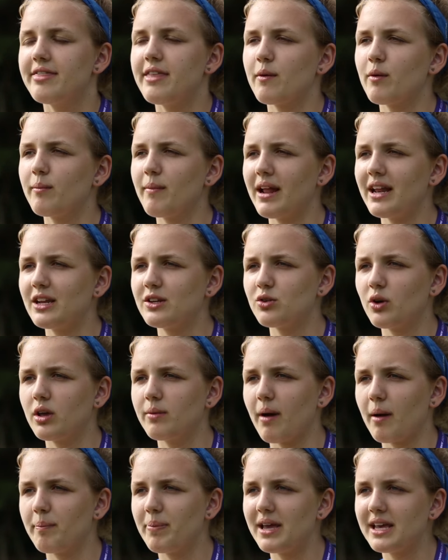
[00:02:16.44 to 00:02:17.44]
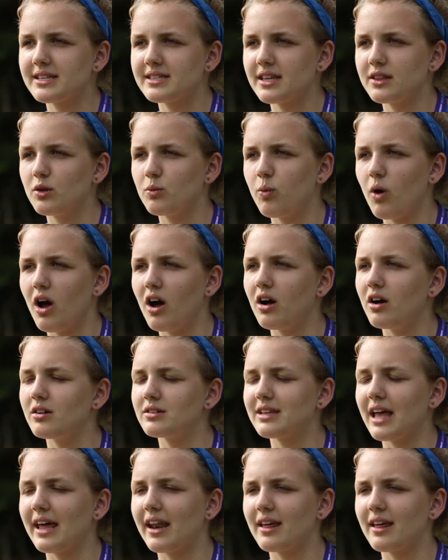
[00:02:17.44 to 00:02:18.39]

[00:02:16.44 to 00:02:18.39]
they were mainly talking about peace in the world.